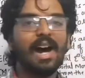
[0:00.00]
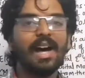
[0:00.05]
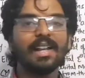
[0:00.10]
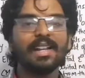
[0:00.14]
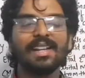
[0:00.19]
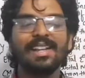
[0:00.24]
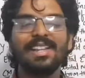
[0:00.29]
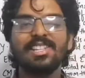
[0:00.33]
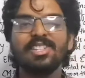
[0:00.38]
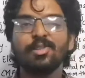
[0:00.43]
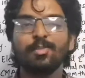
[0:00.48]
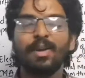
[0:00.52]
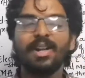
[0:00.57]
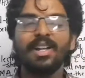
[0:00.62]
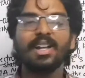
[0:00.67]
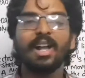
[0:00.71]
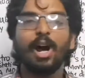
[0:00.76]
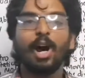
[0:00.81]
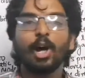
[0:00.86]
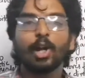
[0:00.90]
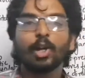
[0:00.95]

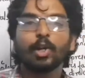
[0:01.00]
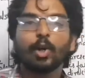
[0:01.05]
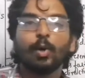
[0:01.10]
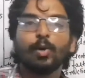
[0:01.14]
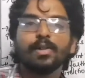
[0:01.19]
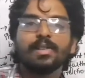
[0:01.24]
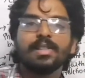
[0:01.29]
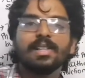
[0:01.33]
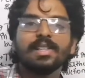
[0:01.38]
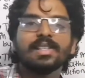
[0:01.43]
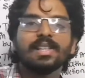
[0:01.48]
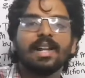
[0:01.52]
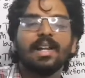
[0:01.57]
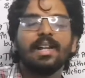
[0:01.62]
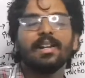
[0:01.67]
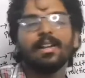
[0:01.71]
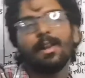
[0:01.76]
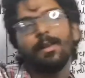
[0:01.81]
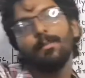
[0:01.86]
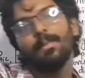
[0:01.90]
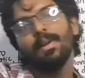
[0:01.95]
arrangement around the
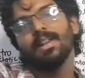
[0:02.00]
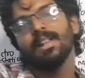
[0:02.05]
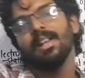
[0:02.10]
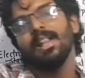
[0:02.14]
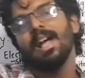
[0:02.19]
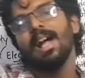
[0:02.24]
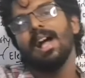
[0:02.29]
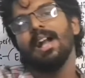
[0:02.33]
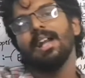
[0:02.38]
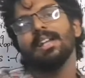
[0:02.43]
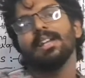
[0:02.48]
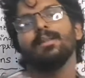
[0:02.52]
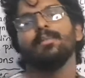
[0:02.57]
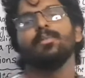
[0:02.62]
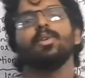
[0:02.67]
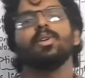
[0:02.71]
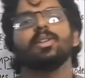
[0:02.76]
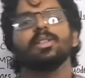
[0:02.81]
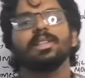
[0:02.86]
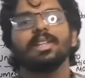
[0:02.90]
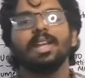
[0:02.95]
central metal atom
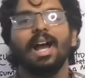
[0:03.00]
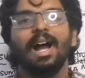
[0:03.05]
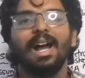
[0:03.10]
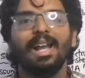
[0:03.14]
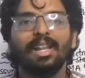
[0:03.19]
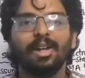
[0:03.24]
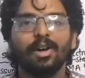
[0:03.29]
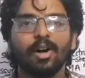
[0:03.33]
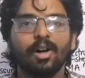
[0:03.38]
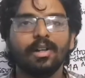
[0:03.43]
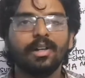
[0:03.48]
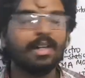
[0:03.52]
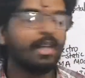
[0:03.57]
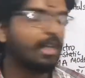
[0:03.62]
or the ion.